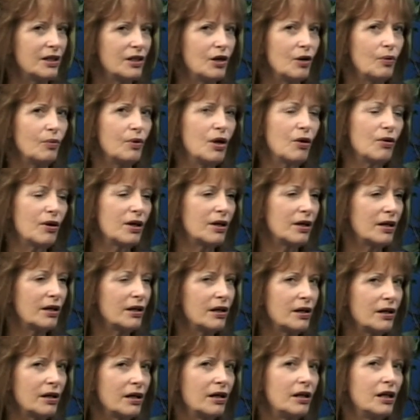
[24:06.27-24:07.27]
We are in
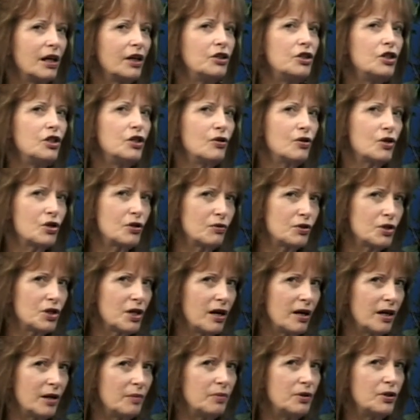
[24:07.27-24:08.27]
an unusual
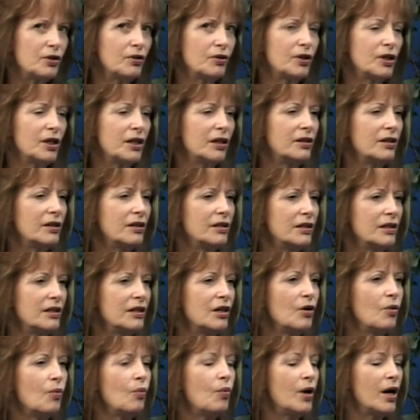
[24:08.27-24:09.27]
time period
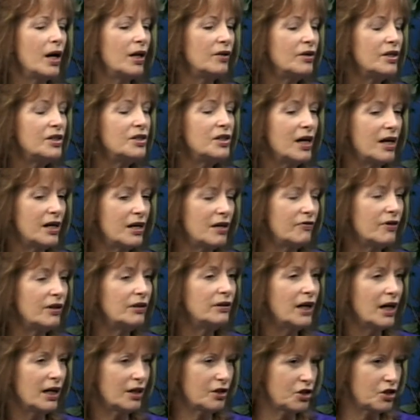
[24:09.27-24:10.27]
when the day of
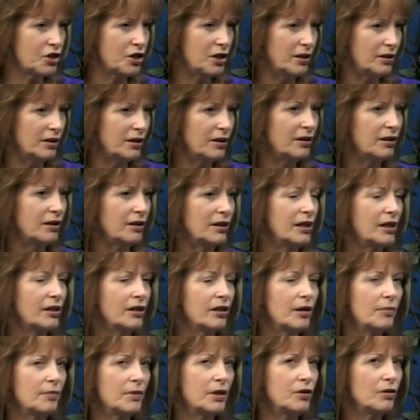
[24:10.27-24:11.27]
election,
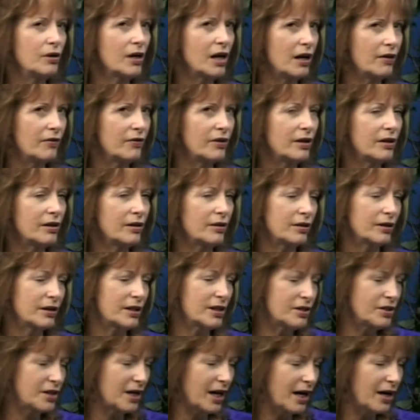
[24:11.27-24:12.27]
you'll have
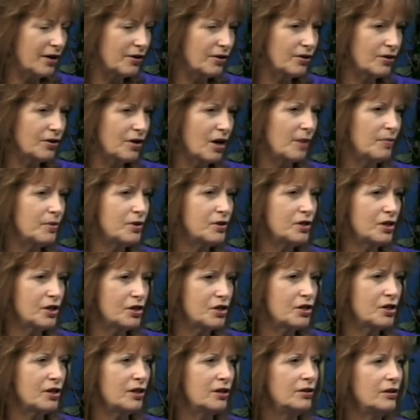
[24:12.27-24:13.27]
Saturn
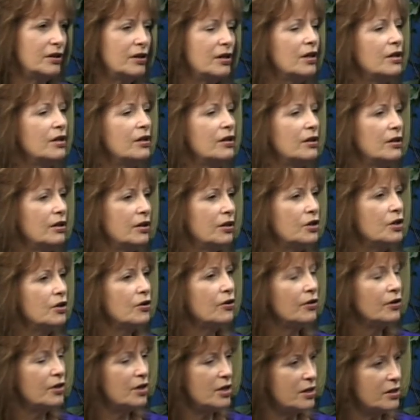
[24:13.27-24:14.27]
opposition
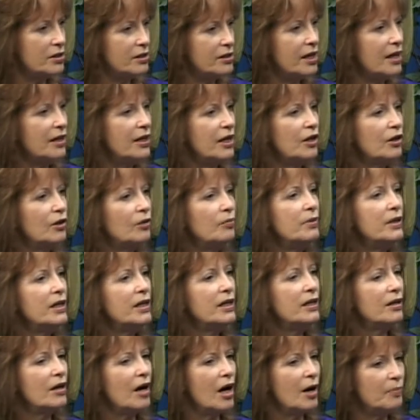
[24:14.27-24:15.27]
Uranus, and it'll be
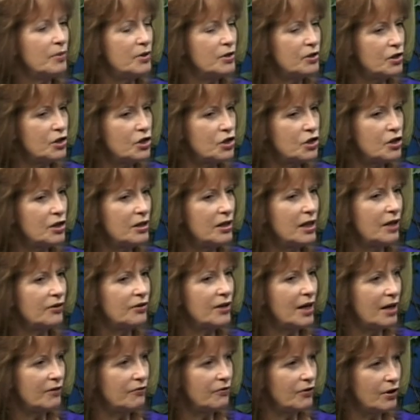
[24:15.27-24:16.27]
in opposition at
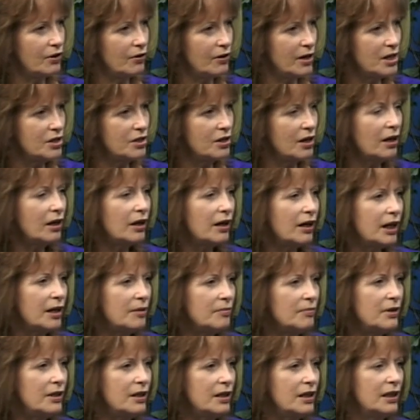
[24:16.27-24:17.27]
that very time.
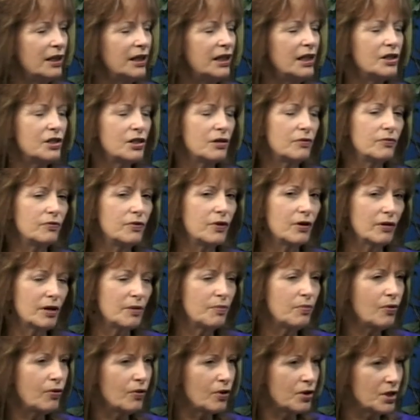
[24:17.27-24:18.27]
It's a very
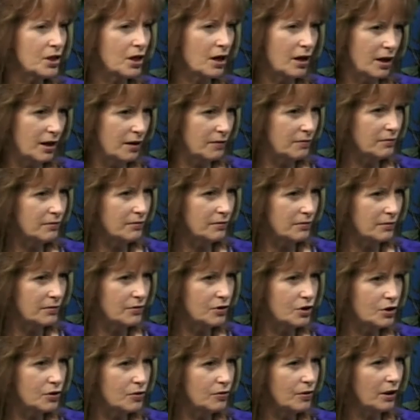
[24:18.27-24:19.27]
poor time
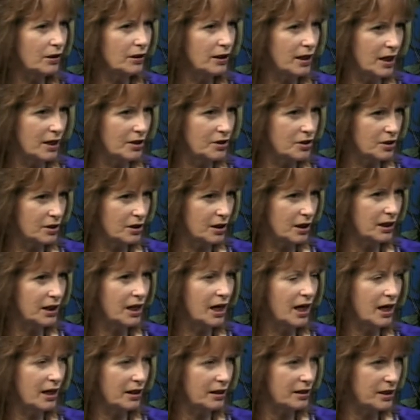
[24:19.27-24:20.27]
to elect a
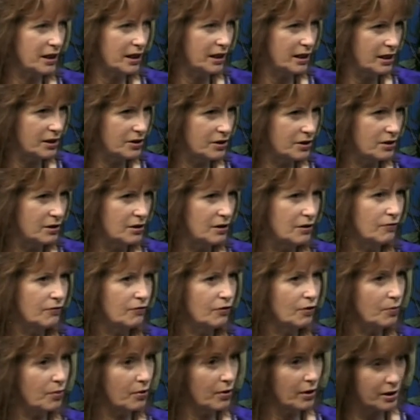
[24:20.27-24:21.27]
candidate for
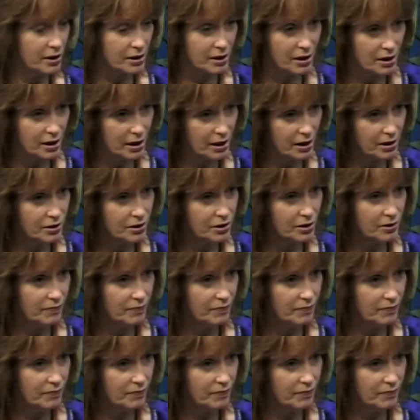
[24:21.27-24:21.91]
president.